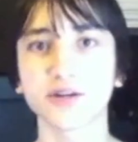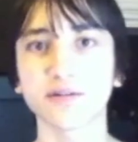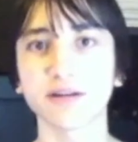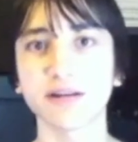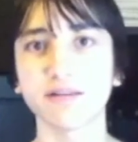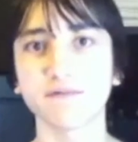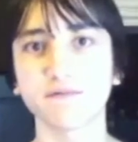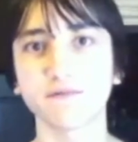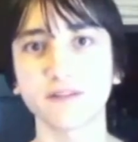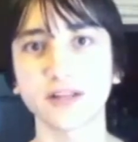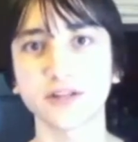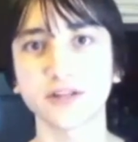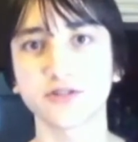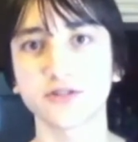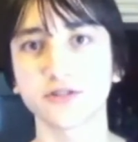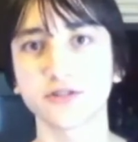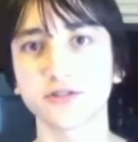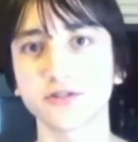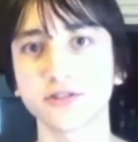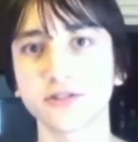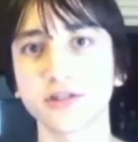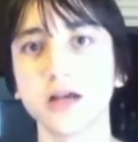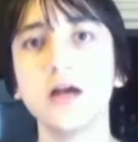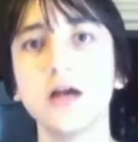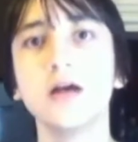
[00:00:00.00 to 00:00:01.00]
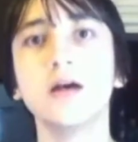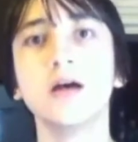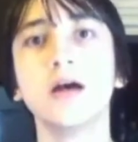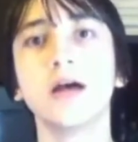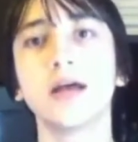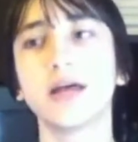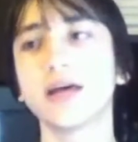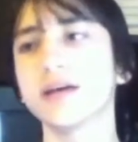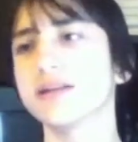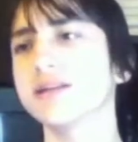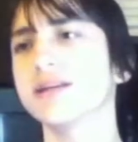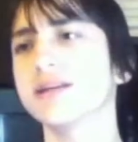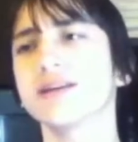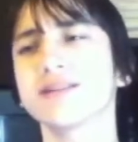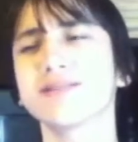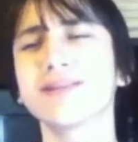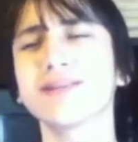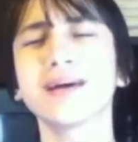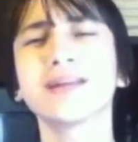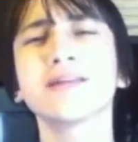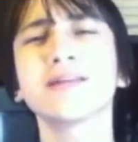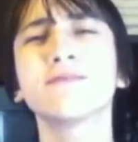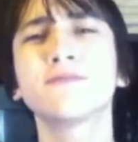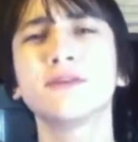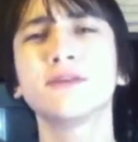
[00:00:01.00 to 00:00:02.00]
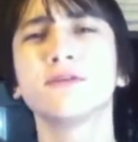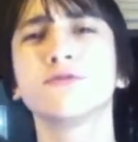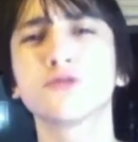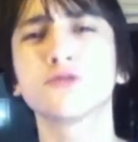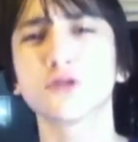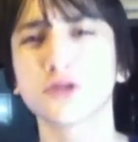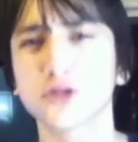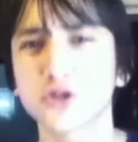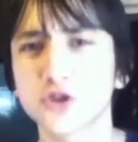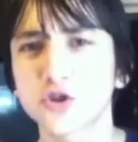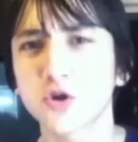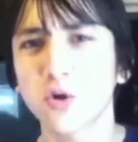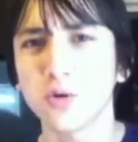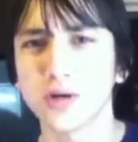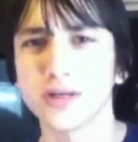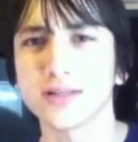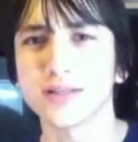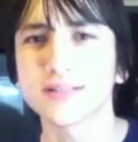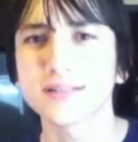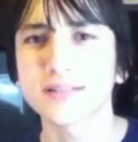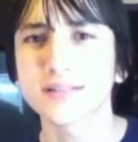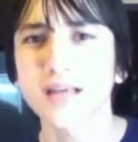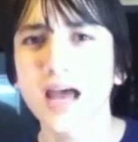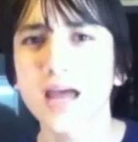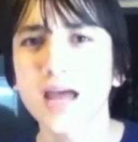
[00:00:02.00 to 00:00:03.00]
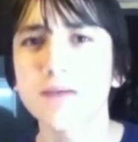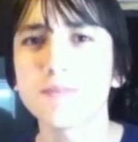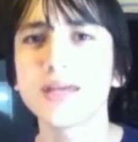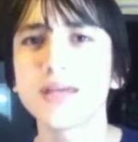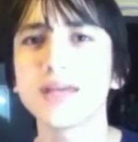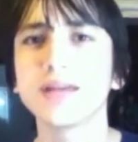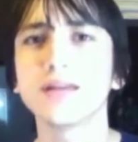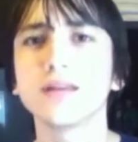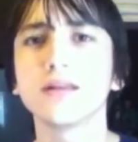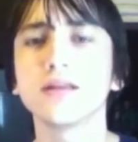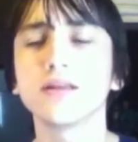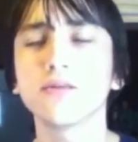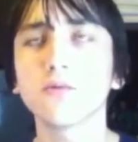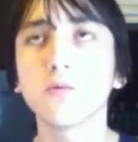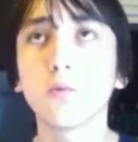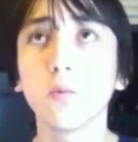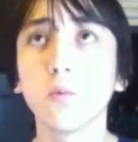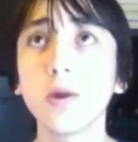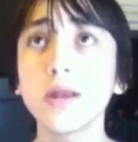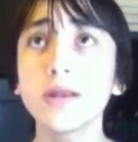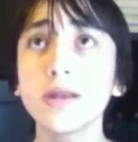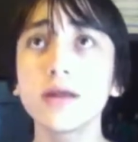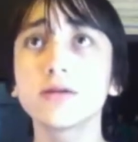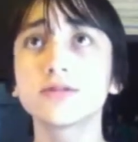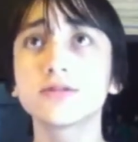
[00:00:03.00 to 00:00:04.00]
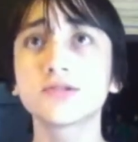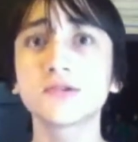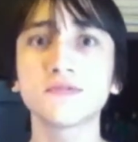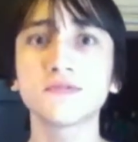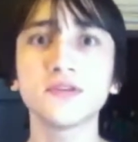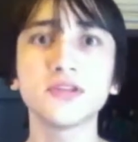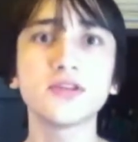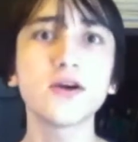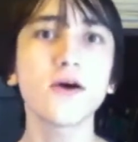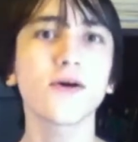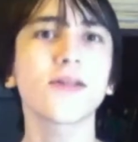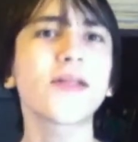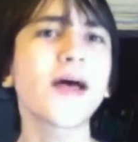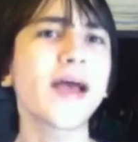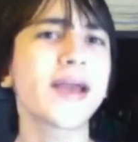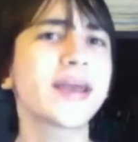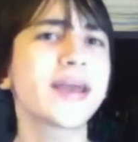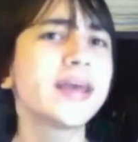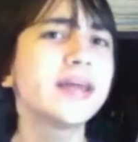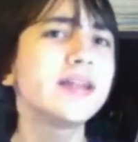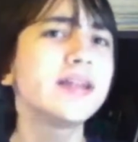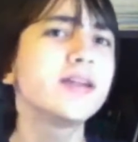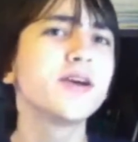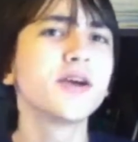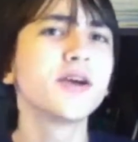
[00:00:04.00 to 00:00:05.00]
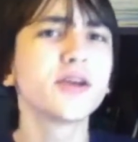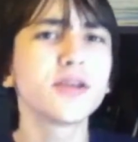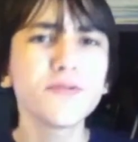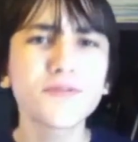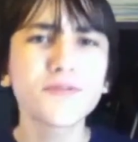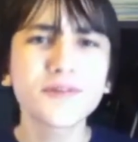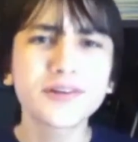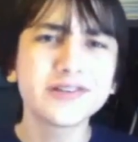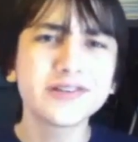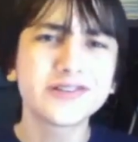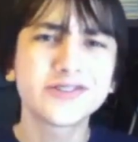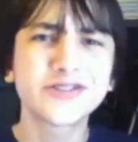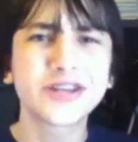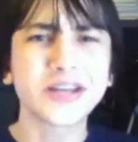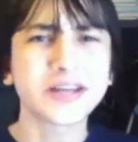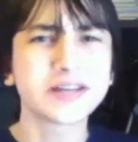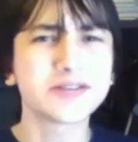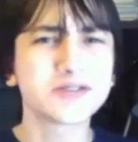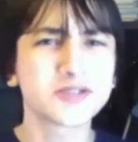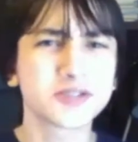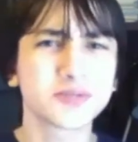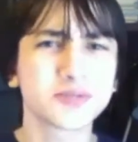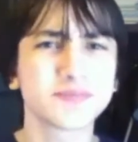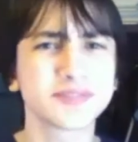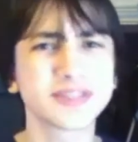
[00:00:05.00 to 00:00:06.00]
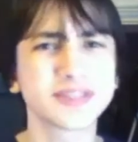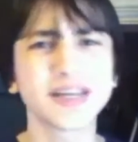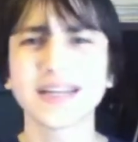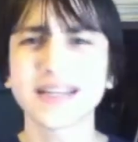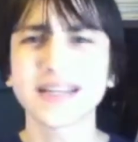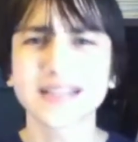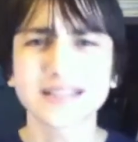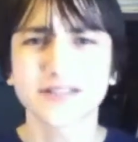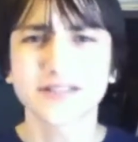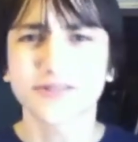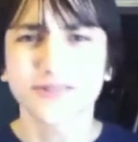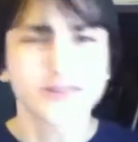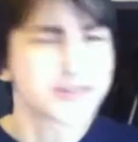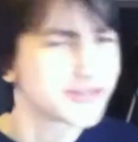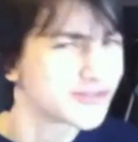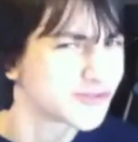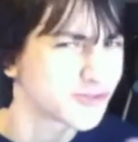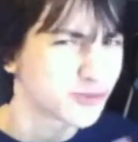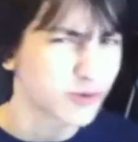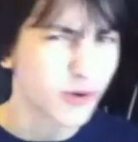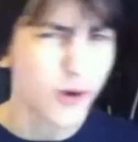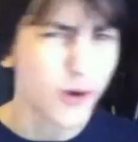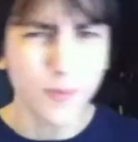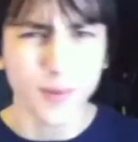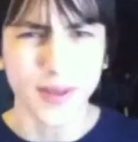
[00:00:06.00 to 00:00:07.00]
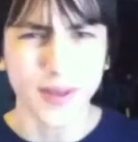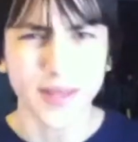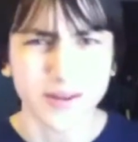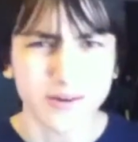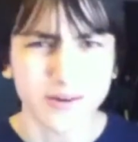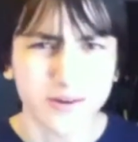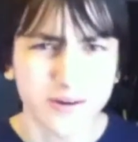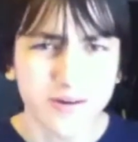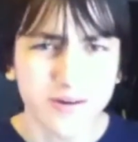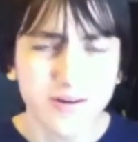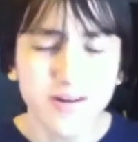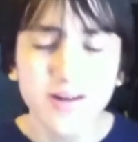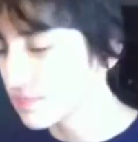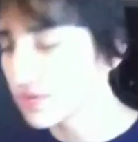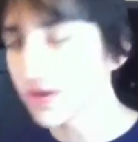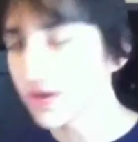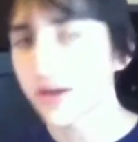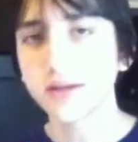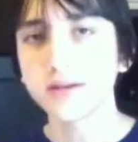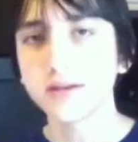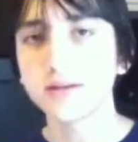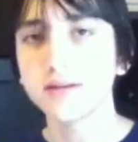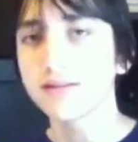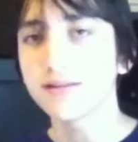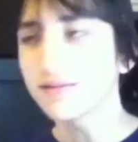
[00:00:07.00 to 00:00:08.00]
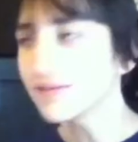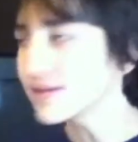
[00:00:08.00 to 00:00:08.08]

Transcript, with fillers: of great features and a lot of user choice. I mean, Windows, if you don't like it, you can change some settings in the control panel. But